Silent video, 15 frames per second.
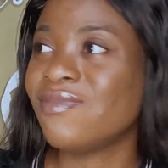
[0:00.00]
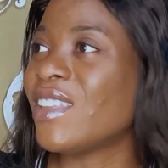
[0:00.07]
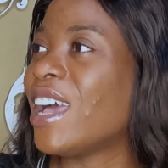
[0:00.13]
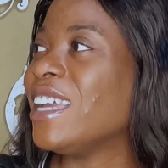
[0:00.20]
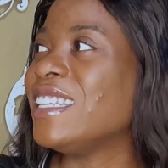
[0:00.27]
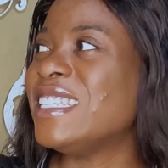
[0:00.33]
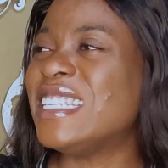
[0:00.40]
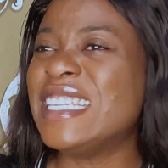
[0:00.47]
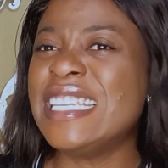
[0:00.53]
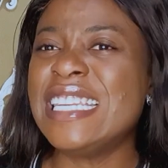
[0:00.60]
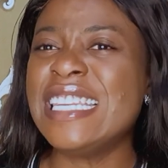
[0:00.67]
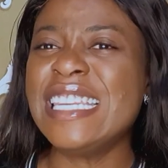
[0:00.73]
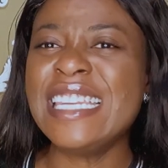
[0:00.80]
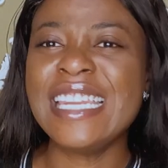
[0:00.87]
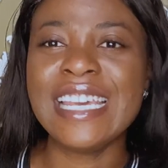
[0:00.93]
I
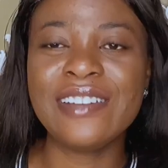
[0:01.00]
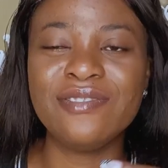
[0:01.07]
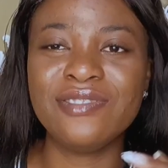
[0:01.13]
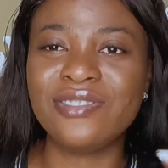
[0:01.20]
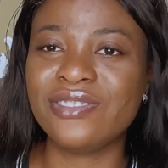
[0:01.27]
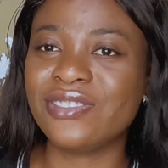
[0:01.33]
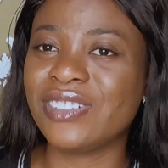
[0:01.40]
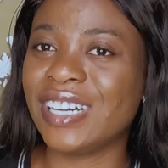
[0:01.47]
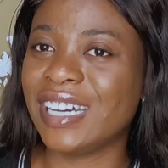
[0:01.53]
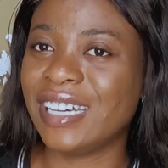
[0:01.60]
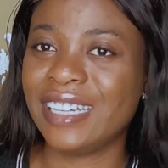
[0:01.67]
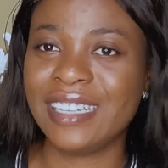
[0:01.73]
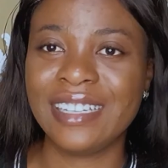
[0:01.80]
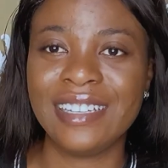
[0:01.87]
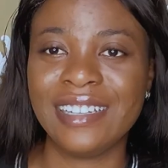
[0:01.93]
never never
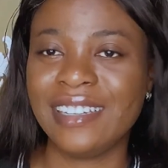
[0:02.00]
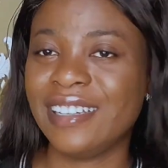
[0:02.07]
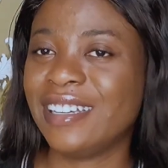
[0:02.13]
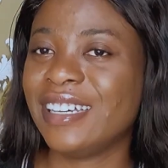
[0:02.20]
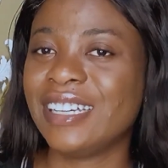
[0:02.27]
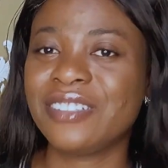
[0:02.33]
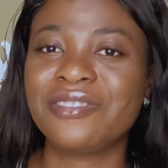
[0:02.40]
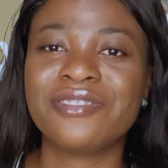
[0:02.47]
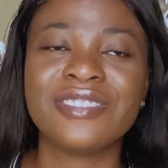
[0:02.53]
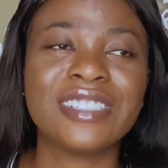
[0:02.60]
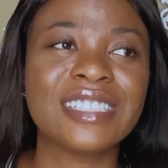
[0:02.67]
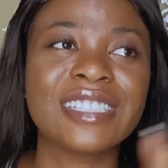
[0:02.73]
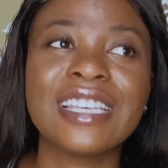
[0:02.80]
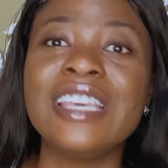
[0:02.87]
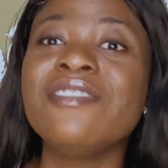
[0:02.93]
had friends,
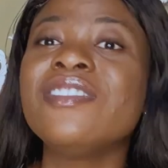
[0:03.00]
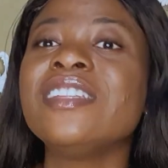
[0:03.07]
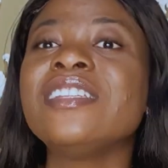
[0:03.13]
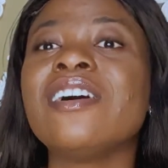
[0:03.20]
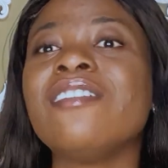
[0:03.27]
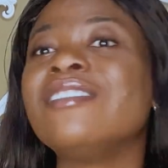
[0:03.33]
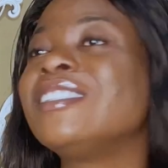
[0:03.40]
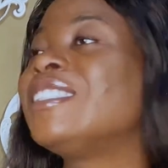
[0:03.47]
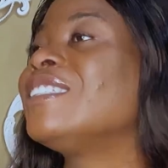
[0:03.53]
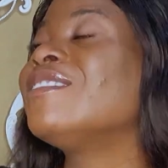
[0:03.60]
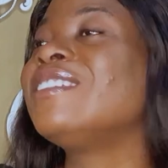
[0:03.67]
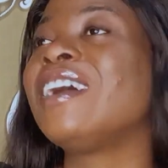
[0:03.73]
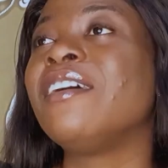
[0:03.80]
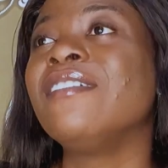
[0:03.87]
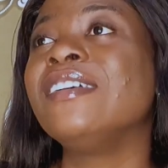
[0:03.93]
even until
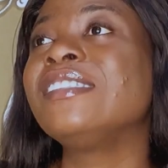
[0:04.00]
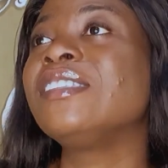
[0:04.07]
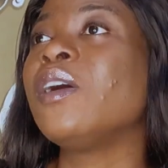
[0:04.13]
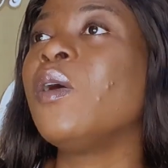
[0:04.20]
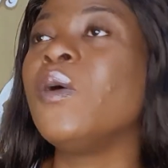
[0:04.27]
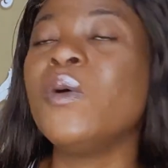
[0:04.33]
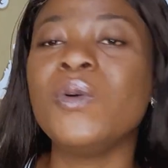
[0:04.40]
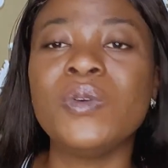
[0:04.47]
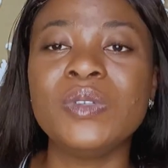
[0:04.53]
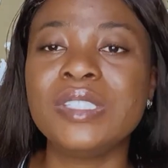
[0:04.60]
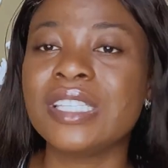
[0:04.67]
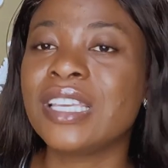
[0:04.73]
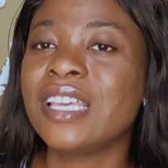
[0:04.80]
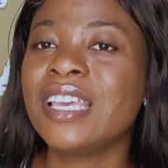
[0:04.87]
I was old